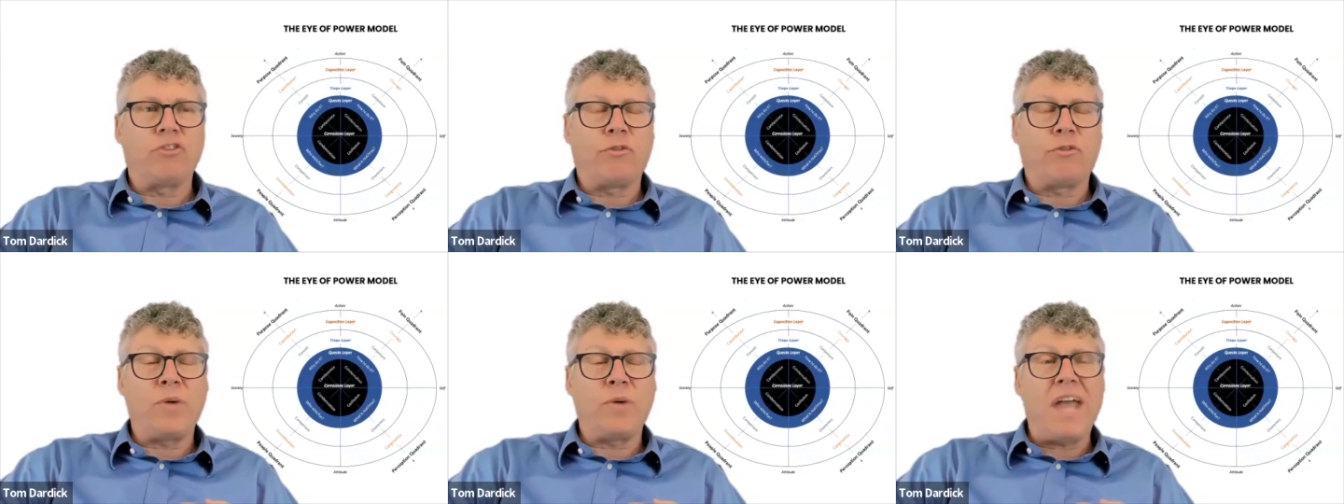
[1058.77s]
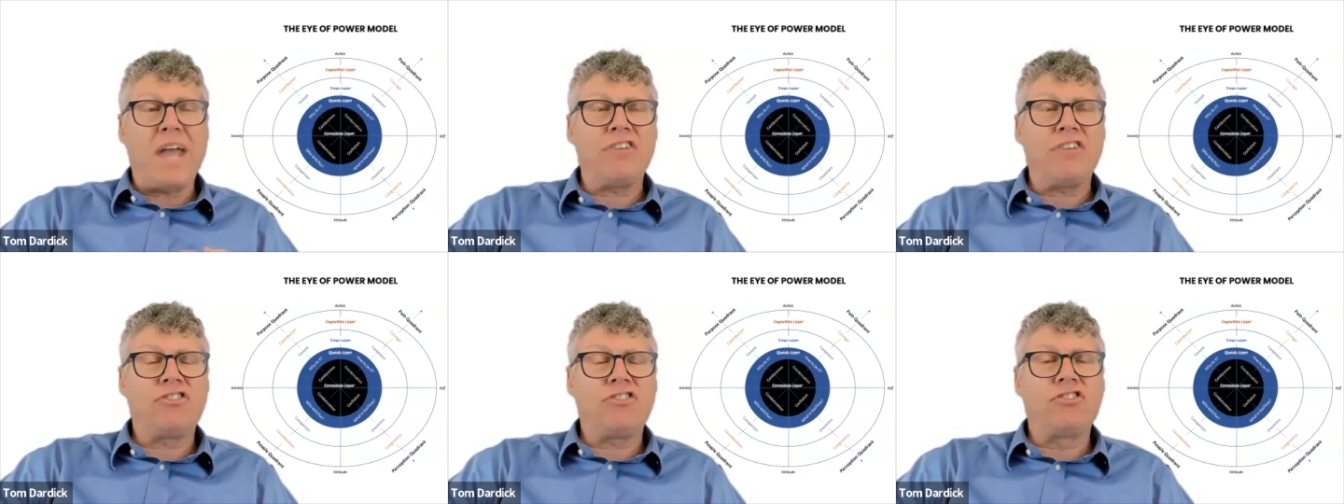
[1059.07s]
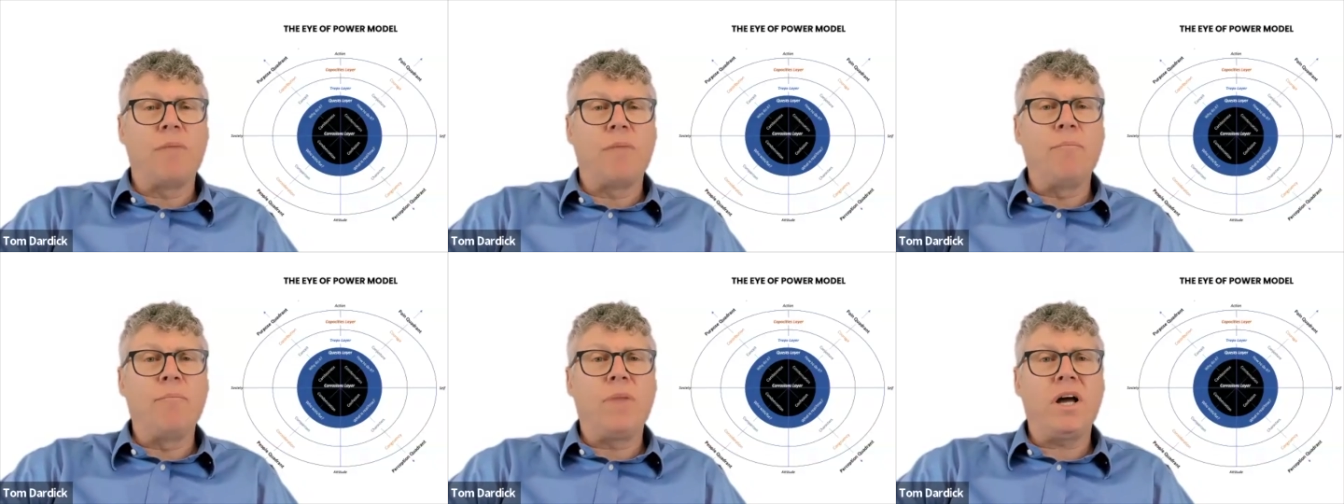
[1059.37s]
or if we ask
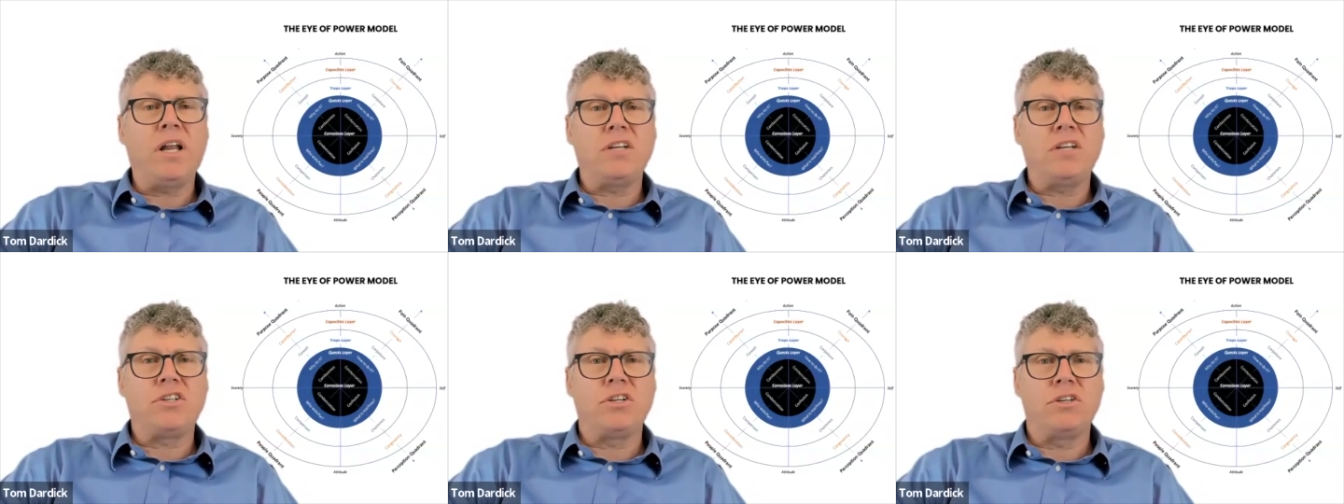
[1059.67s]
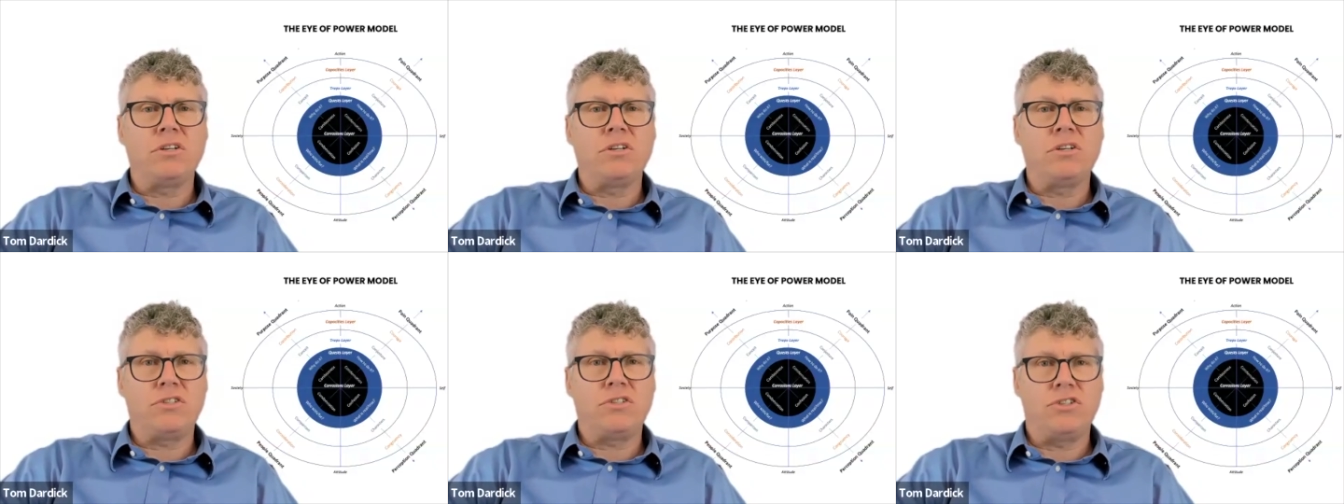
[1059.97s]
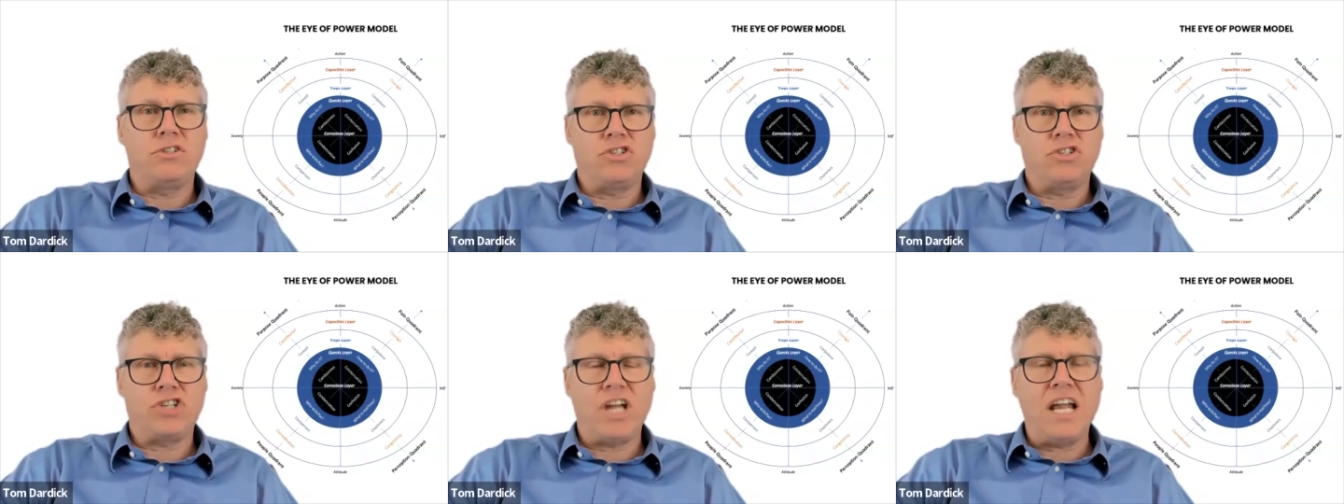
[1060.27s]
somebody
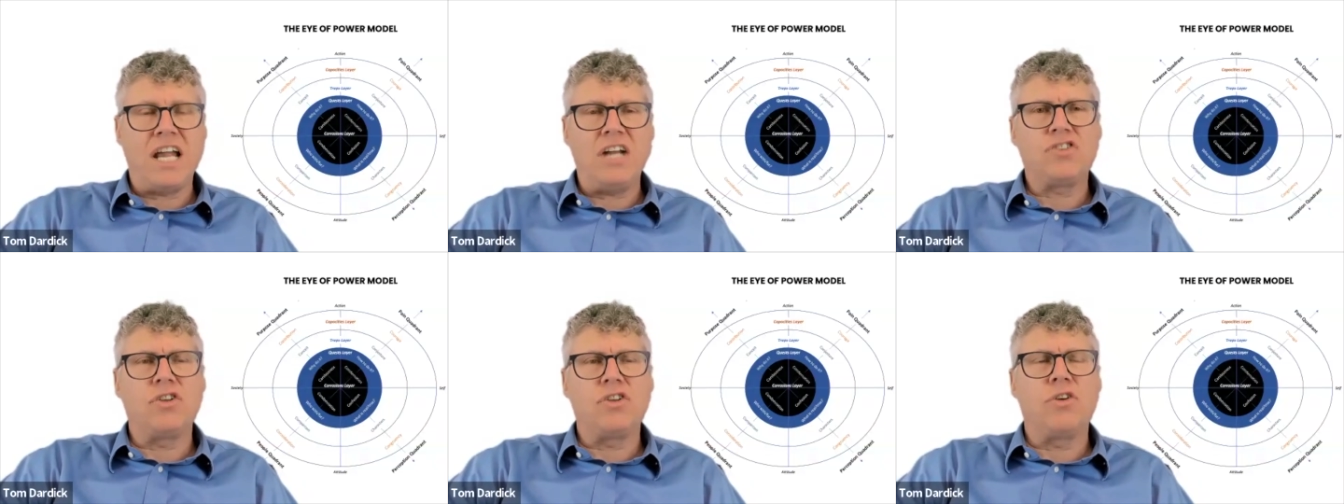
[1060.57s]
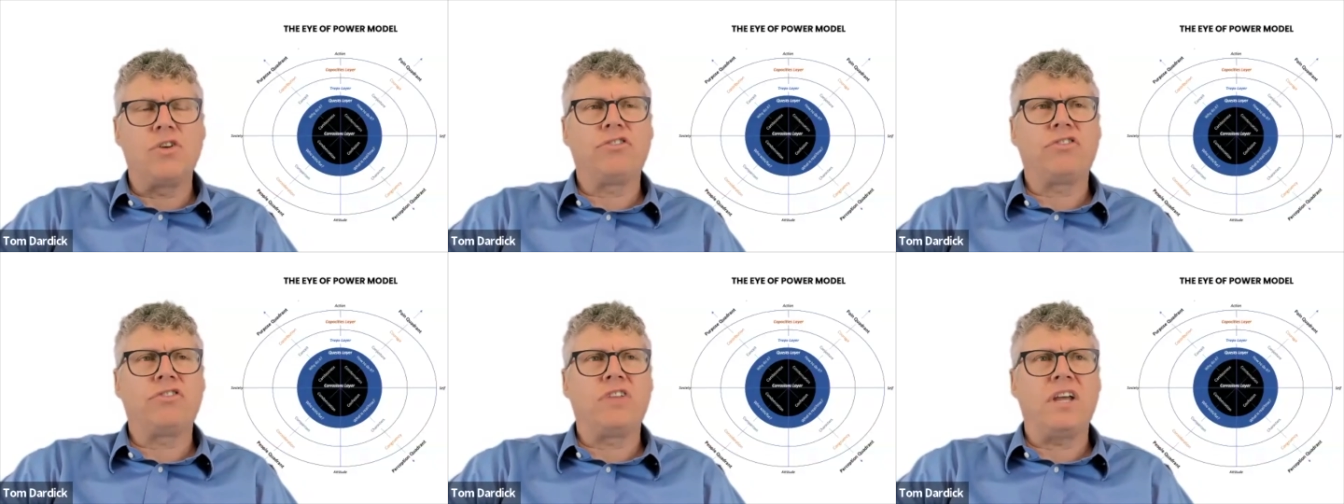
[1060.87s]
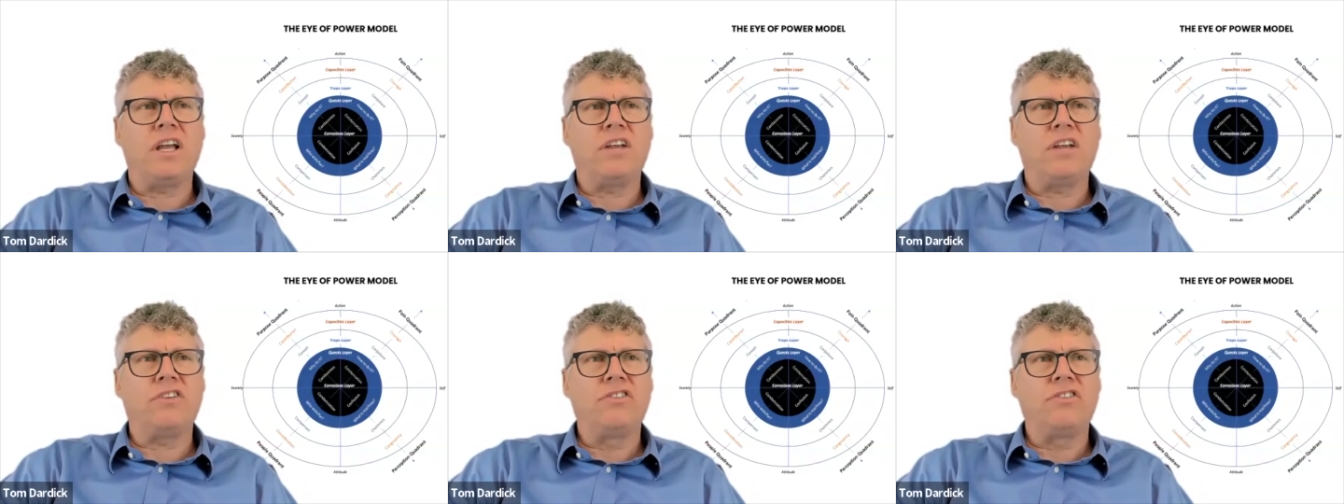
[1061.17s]
to change those
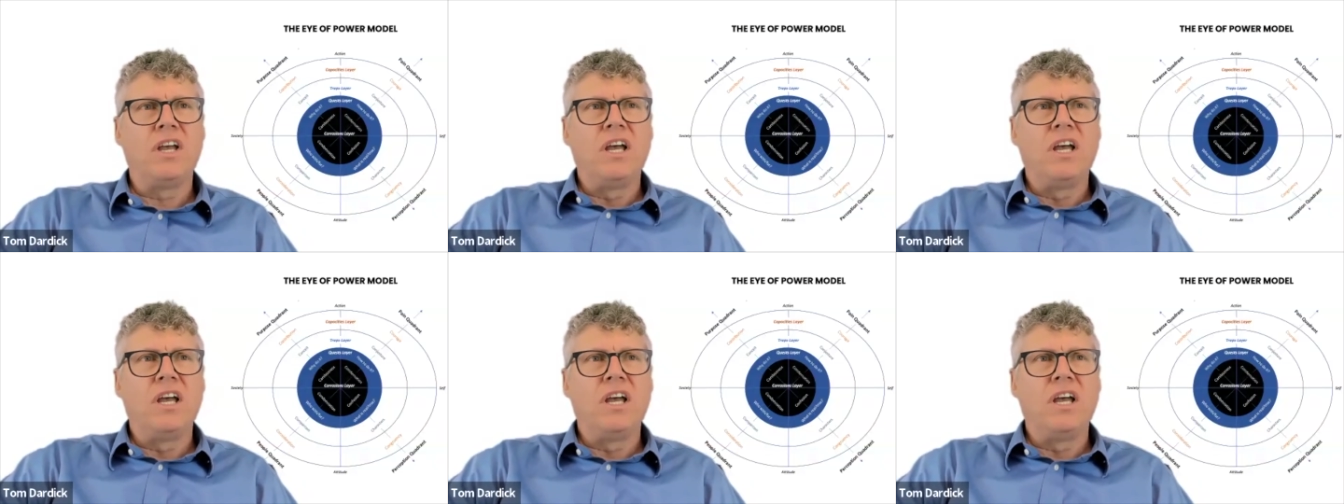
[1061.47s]
things,